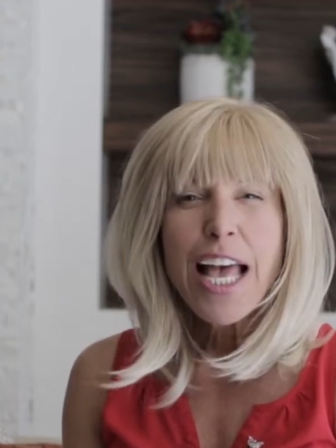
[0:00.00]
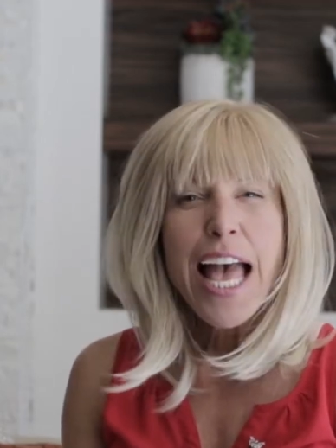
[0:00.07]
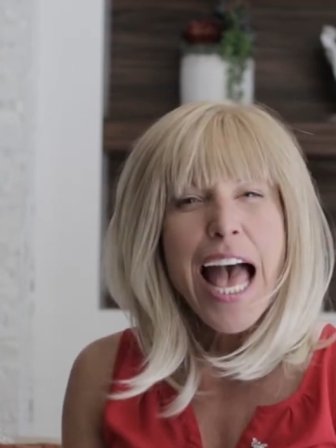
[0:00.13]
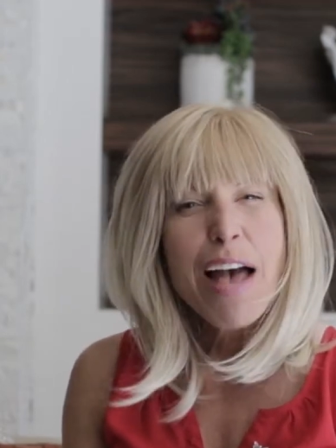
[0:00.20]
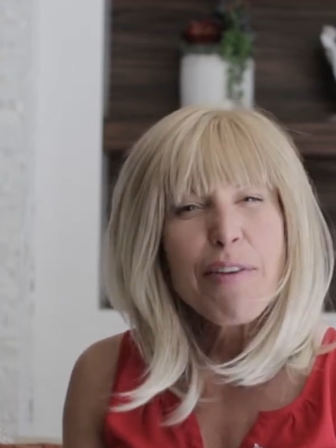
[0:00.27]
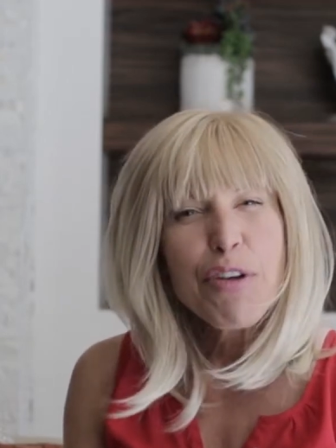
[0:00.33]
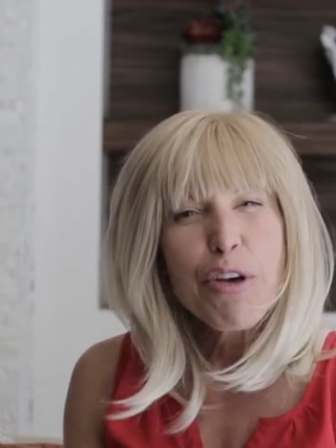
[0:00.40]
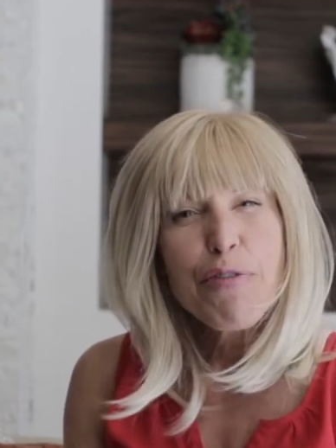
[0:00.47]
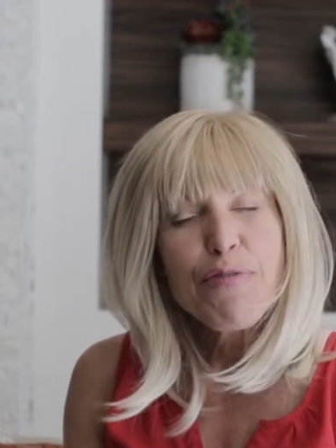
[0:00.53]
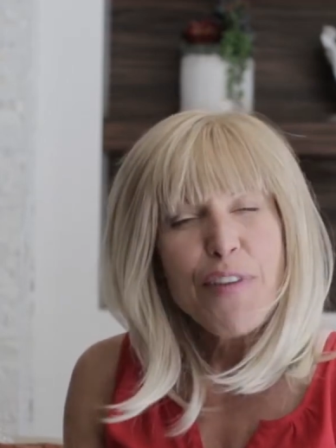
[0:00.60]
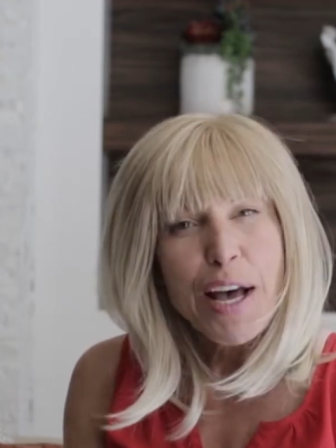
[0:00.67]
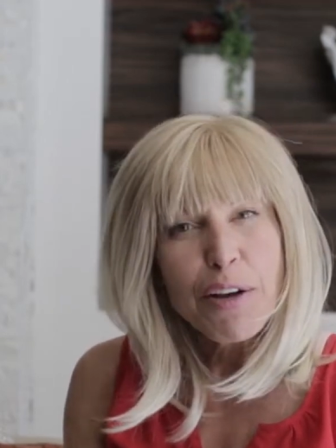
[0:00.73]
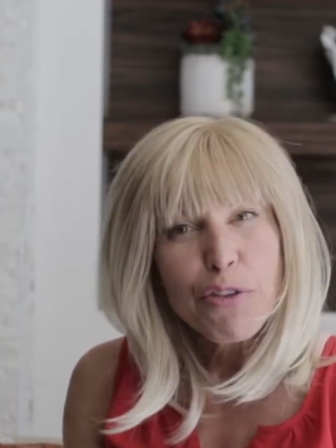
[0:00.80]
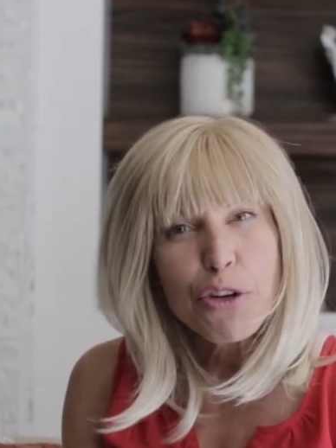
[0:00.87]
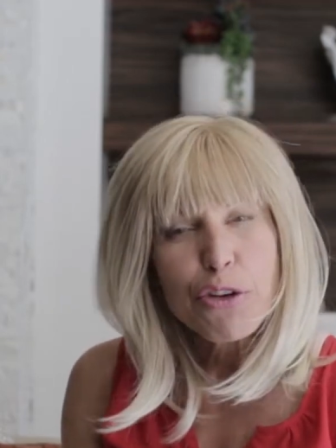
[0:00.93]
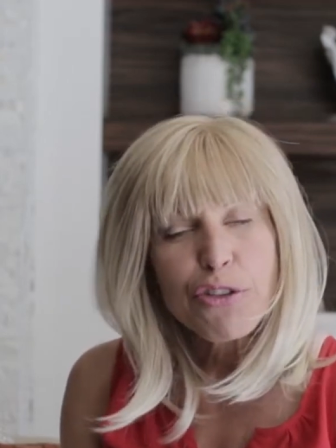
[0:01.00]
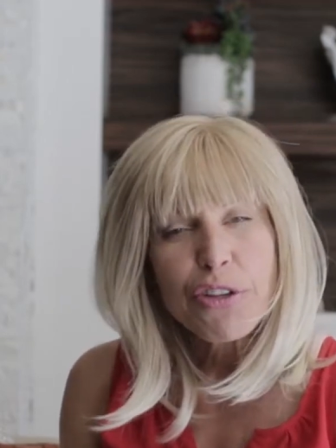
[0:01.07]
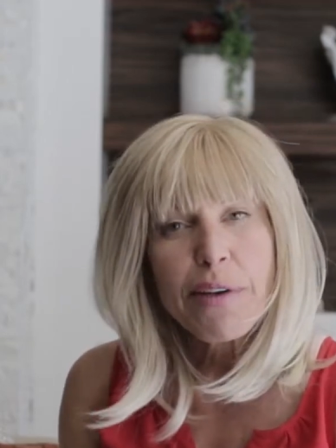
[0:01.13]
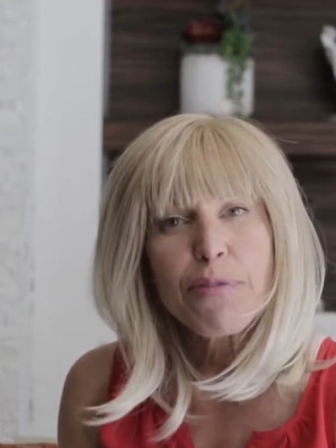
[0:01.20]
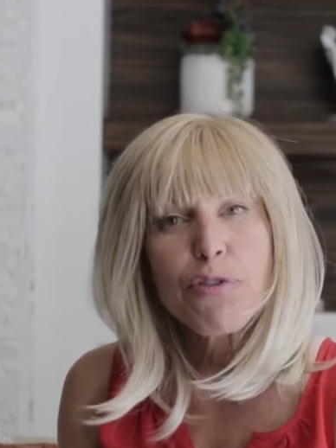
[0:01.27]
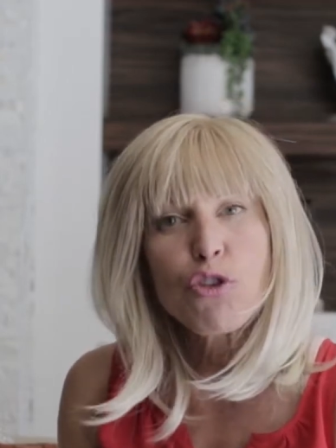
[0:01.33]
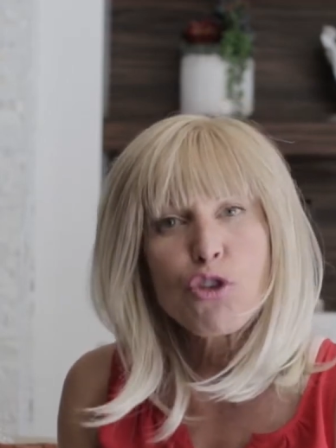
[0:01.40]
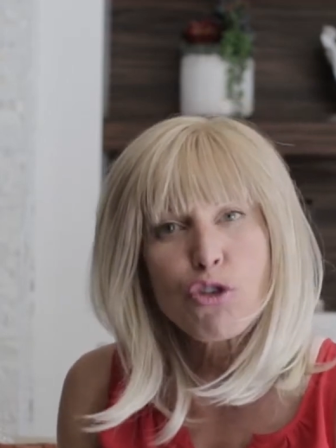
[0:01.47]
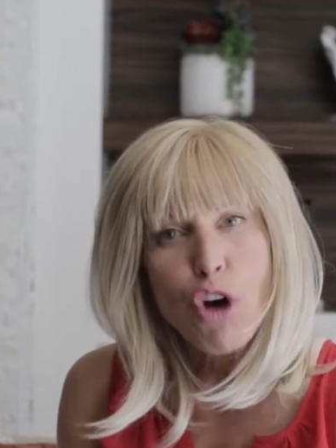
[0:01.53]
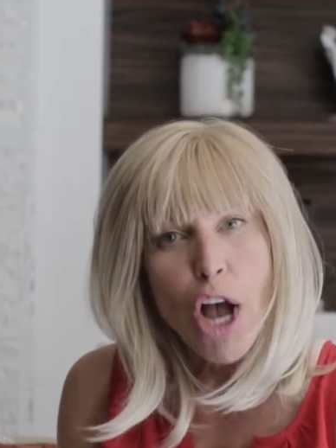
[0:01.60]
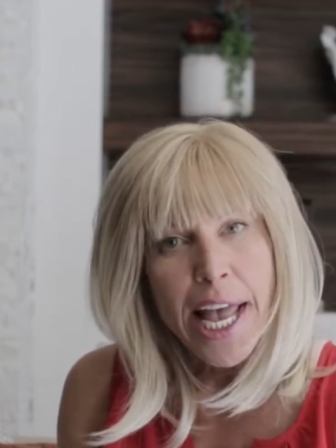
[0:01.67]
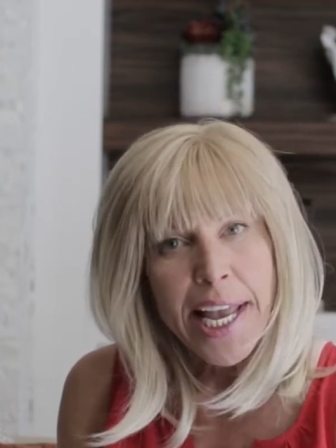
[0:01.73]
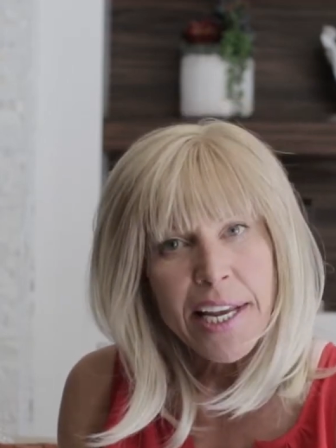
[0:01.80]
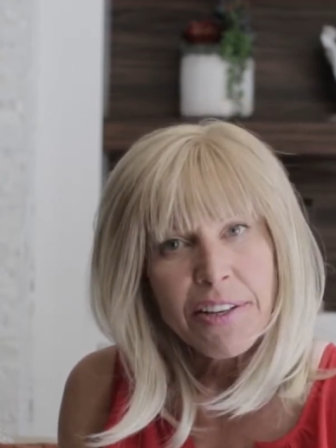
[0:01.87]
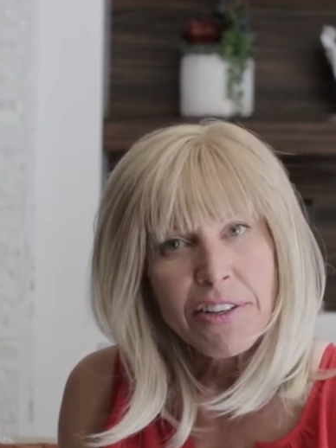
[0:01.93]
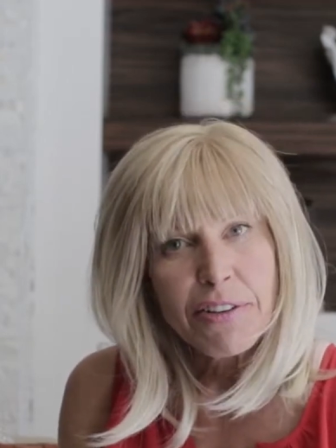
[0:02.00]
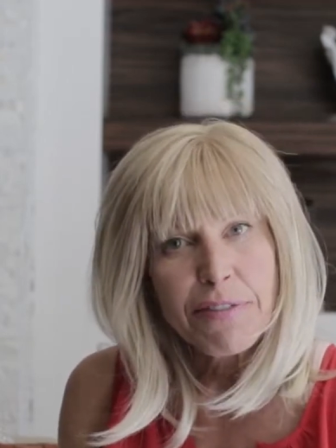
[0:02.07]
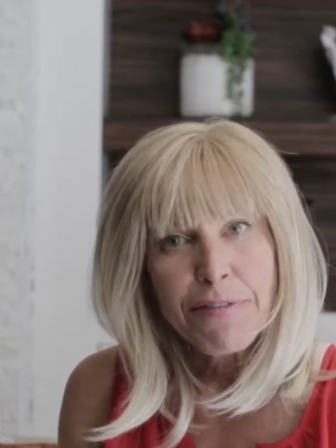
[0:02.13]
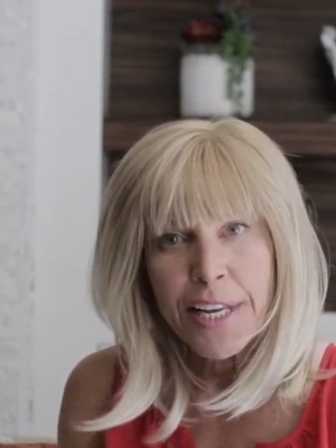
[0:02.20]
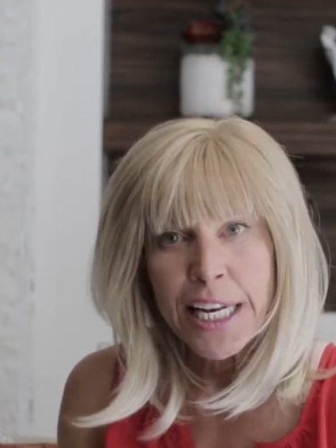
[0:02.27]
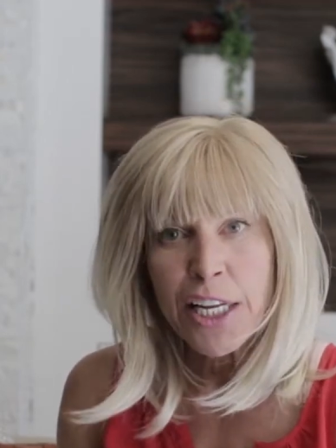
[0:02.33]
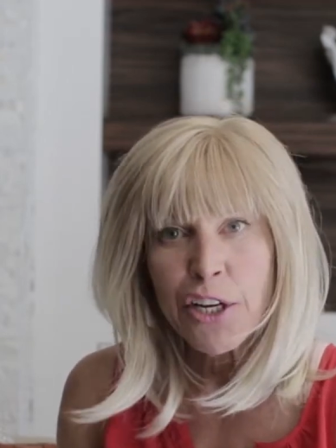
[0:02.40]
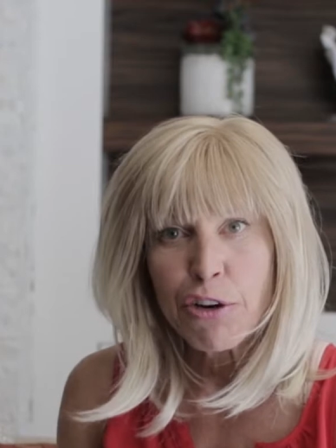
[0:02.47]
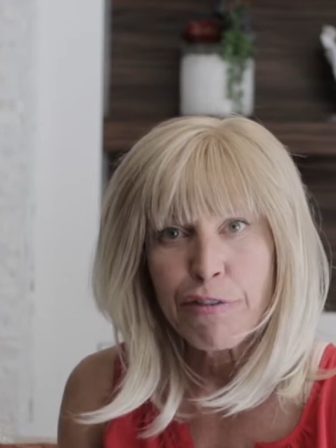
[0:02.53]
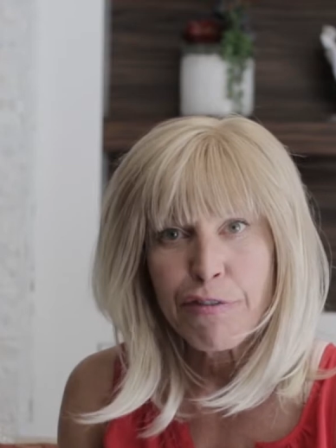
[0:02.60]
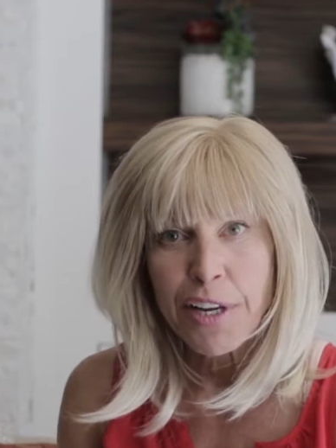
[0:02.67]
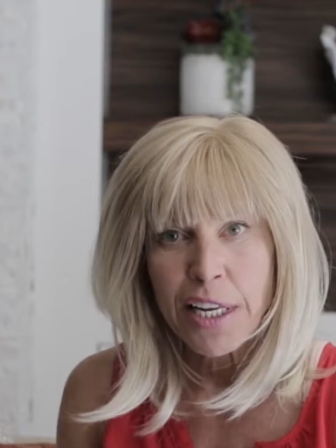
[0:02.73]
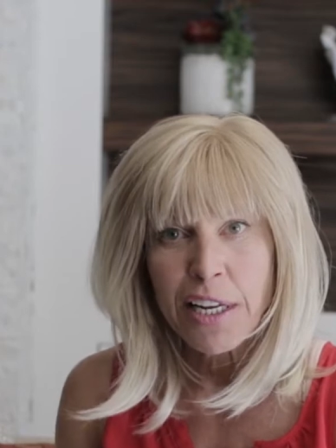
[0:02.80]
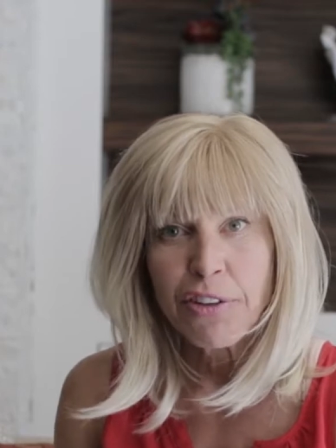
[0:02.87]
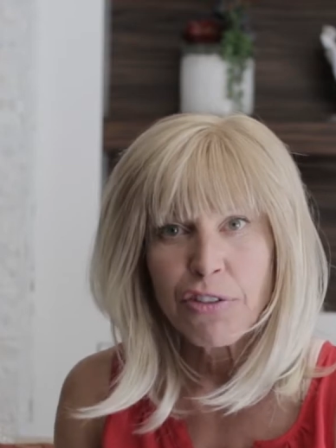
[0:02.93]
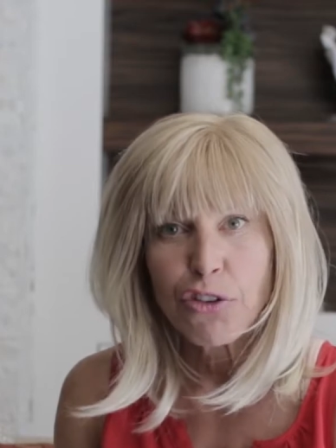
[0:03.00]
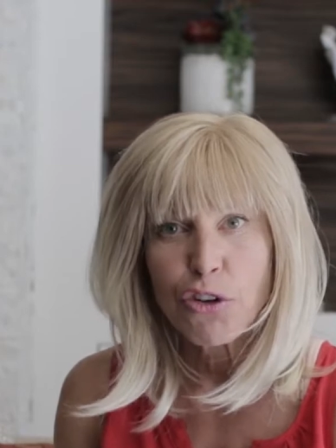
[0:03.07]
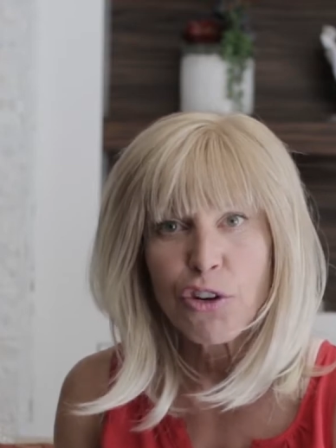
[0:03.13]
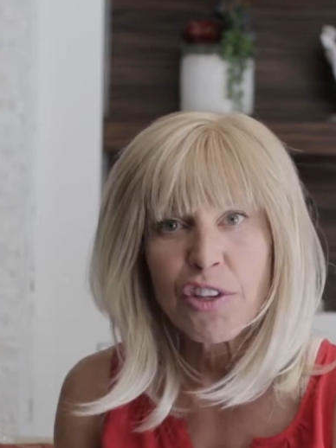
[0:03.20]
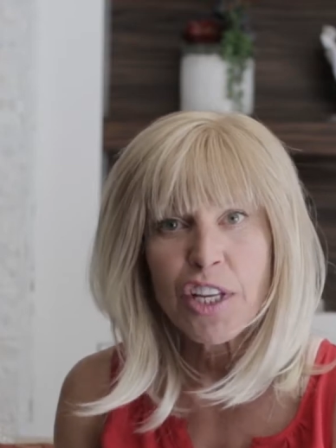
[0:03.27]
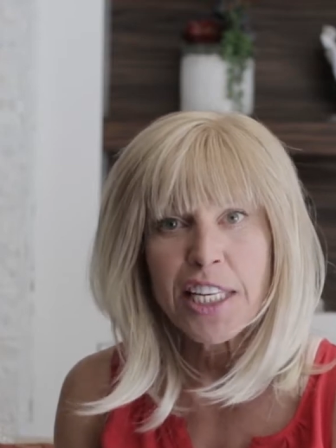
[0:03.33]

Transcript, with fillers: Have you found yourself trying to fit in your fitness during the